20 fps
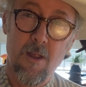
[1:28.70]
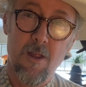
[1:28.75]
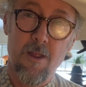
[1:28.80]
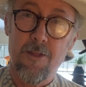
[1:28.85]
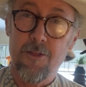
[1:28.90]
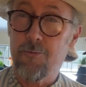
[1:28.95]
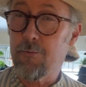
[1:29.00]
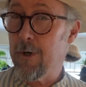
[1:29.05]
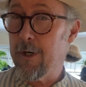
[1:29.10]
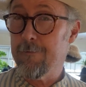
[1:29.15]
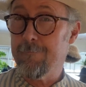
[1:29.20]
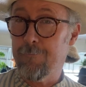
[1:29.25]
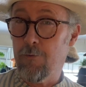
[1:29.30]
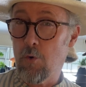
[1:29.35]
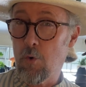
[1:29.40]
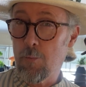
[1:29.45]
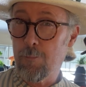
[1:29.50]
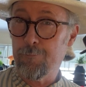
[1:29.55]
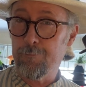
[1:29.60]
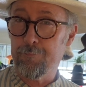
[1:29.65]
3 to
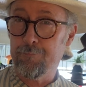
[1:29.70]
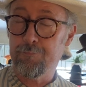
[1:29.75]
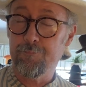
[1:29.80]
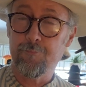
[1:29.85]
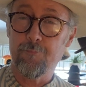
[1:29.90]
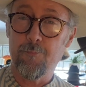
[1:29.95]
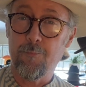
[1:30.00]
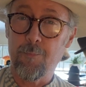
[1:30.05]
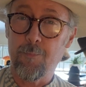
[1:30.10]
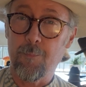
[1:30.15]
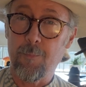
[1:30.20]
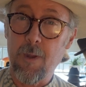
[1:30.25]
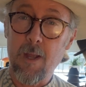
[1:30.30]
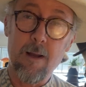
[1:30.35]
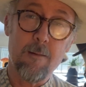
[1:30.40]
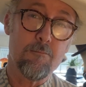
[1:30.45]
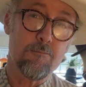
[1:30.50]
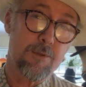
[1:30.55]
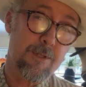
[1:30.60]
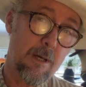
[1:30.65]
4.
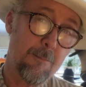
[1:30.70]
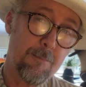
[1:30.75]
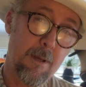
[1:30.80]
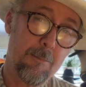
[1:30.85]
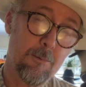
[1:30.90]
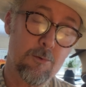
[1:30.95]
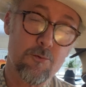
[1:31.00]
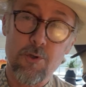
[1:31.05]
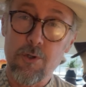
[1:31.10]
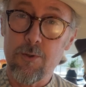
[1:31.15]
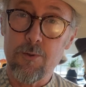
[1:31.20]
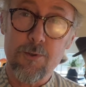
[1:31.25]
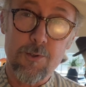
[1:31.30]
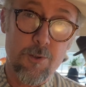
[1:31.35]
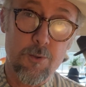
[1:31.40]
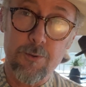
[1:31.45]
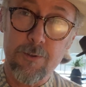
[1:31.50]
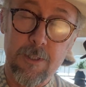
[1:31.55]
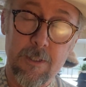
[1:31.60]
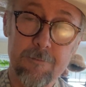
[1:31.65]
Some people 2 is
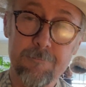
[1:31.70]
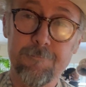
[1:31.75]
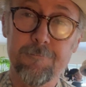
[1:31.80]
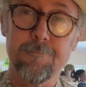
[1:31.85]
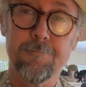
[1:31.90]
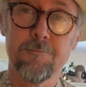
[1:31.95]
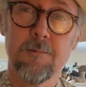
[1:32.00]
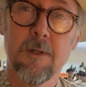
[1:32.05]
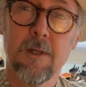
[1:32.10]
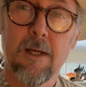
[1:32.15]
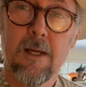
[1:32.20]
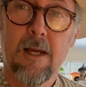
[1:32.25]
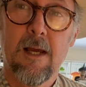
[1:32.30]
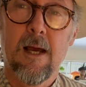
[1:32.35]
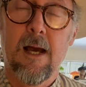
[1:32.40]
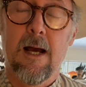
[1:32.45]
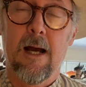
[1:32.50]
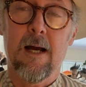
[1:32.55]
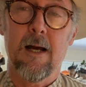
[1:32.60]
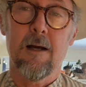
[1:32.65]
good enough.
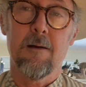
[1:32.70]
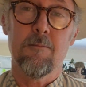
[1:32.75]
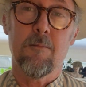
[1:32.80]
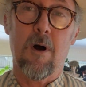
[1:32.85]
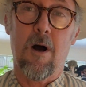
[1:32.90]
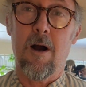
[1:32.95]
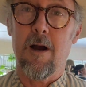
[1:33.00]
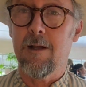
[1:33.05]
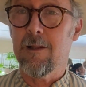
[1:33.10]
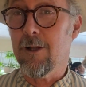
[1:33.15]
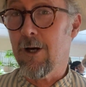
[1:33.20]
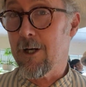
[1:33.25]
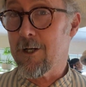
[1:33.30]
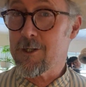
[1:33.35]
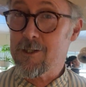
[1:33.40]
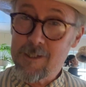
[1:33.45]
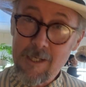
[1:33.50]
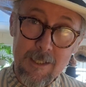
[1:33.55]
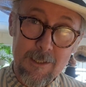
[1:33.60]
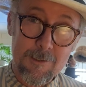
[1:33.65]
I like
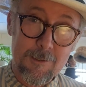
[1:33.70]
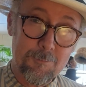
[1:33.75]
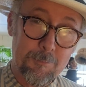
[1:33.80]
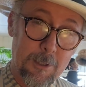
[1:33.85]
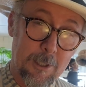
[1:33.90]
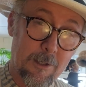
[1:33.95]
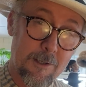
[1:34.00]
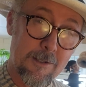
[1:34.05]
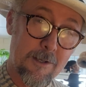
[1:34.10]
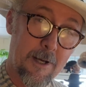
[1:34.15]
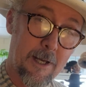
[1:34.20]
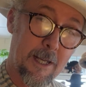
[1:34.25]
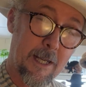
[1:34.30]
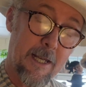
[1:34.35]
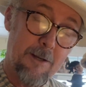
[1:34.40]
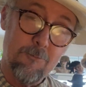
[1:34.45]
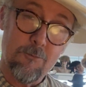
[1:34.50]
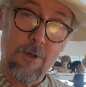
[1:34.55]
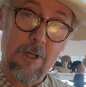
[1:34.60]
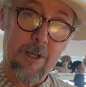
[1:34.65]
6 because I
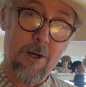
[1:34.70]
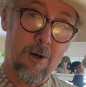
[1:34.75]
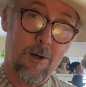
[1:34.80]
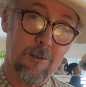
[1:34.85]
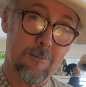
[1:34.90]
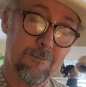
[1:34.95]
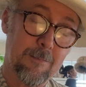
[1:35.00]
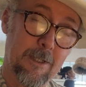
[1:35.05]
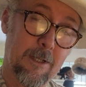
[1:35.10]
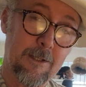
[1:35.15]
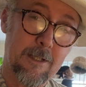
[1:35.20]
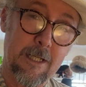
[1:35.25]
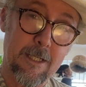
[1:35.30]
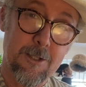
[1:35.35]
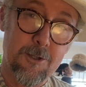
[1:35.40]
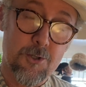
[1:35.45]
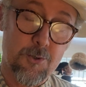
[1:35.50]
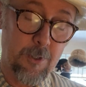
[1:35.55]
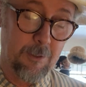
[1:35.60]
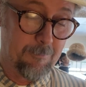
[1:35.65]
get really hot and I tend
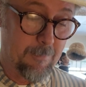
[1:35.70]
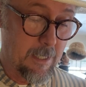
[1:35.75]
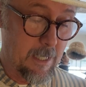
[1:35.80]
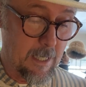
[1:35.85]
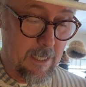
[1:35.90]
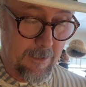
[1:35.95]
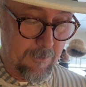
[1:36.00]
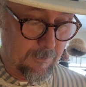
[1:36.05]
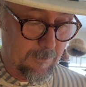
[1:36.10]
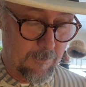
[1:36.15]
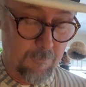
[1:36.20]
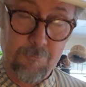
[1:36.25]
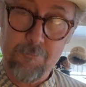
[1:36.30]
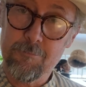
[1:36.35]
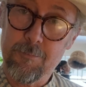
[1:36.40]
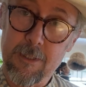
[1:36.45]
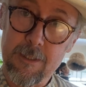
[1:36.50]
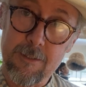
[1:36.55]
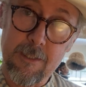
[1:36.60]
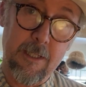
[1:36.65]
to shrink my hats.
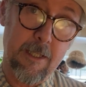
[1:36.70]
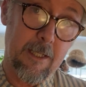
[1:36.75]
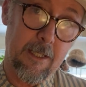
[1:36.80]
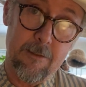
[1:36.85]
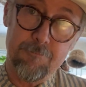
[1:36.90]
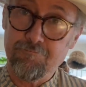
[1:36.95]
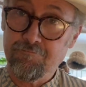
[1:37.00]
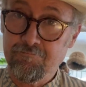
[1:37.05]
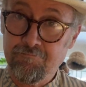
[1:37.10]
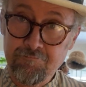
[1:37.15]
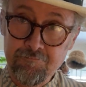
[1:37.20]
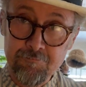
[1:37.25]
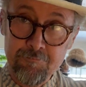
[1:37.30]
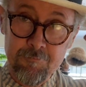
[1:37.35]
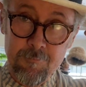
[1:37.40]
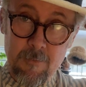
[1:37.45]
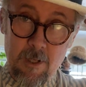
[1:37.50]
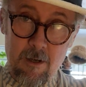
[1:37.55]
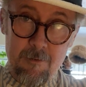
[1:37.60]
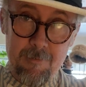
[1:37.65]
But then again,
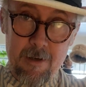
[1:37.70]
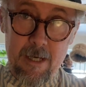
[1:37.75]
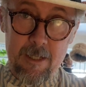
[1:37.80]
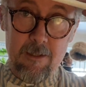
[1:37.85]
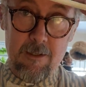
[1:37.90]
I've had